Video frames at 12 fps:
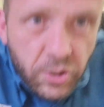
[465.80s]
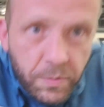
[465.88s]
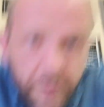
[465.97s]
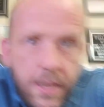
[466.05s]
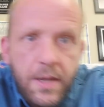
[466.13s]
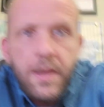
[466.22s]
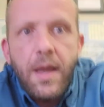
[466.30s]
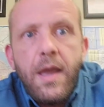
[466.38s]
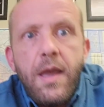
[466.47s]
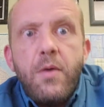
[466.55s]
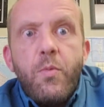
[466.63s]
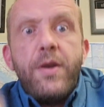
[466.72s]
to be
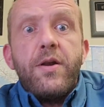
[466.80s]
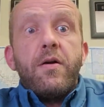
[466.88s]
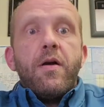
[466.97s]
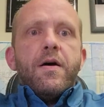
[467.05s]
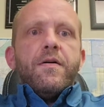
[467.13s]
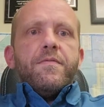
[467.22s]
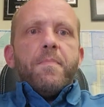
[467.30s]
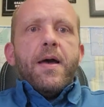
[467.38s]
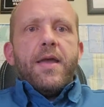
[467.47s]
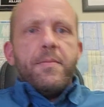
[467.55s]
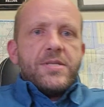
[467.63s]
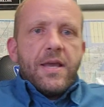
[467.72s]
a winner of
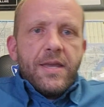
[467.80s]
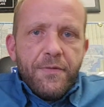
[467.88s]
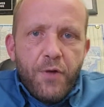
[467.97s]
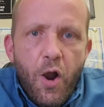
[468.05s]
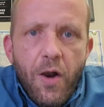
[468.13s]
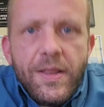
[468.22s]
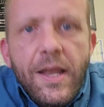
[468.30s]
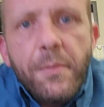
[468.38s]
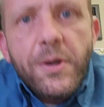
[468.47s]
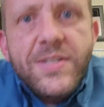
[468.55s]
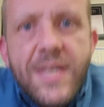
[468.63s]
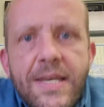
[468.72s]
my Amazon gift card that
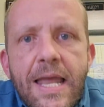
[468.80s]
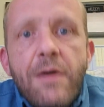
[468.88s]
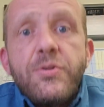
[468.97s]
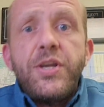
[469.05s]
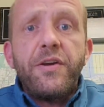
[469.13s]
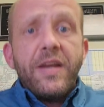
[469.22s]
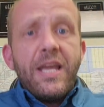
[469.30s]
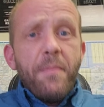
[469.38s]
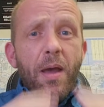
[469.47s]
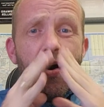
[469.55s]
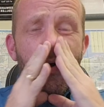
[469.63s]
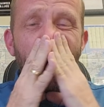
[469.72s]
I'm going to send out to your
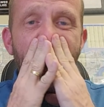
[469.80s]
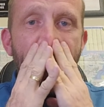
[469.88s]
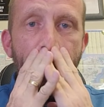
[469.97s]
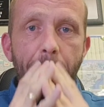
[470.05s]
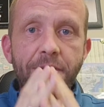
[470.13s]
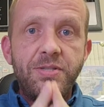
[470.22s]
email uh,